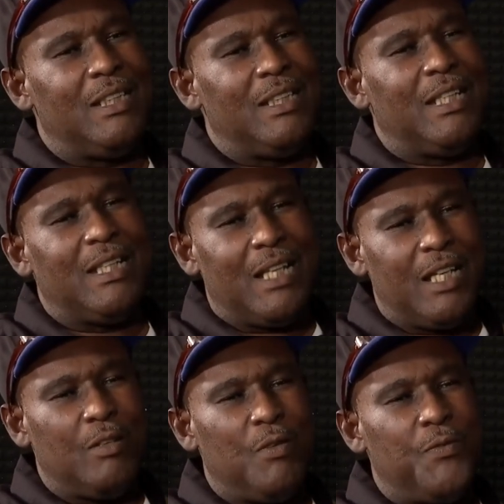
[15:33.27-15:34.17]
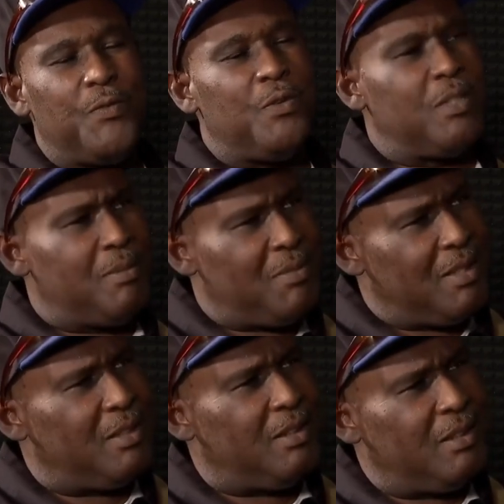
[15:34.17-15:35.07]
in the night or 4 the
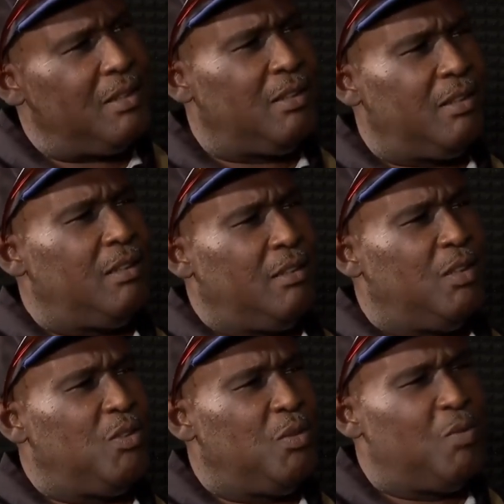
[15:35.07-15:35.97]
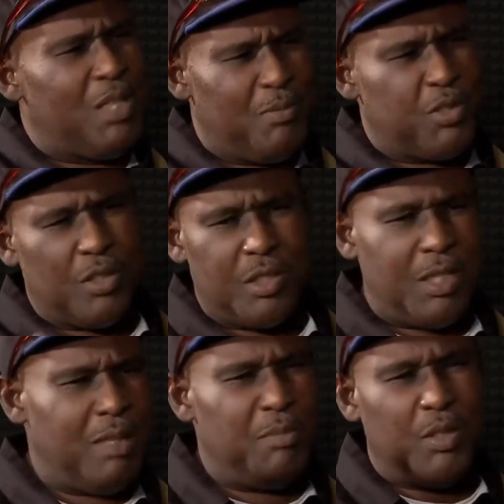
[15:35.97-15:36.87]
morning, you know, when I'm
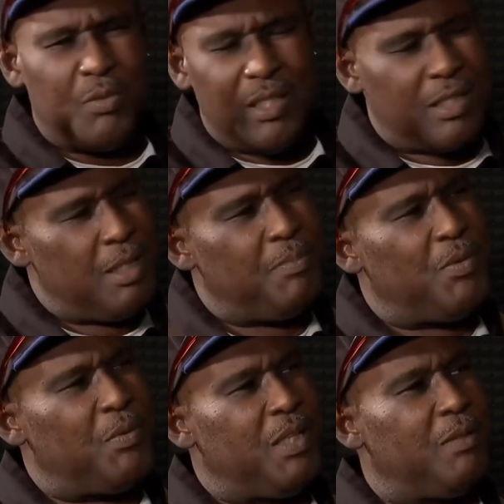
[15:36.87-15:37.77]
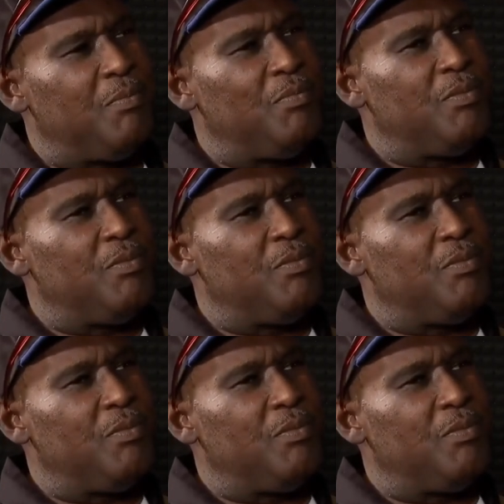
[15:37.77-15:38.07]
just in between sleep and wake.